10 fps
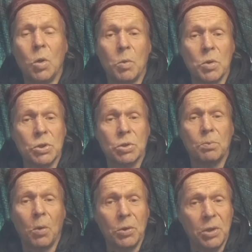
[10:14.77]
who was
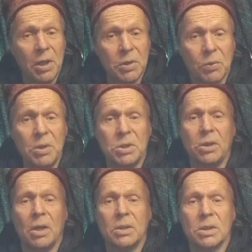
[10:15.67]
born again
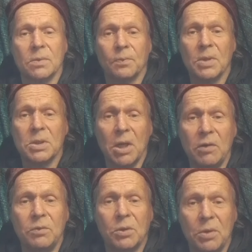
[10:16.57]
Christians,
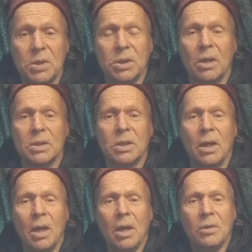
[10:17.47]
saved Christians,
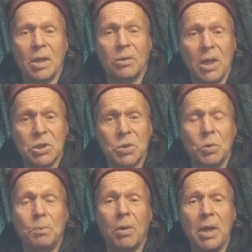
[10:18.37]
that they
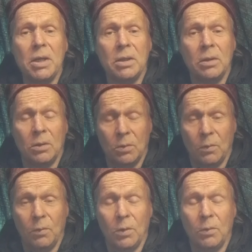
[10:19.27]
should pray
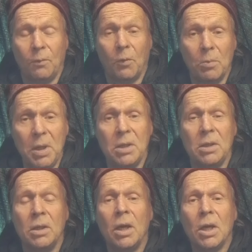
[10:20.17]
for
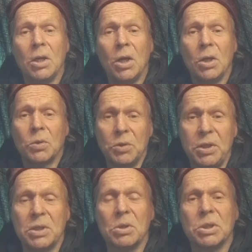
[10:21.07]
me to
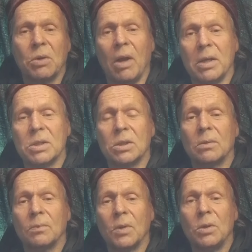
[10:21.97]
Jesus Christ
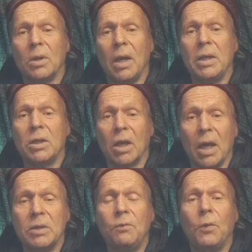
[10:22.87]
and
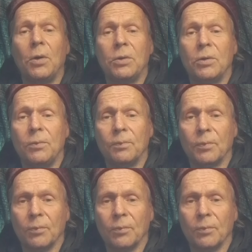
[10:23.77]
God the Father.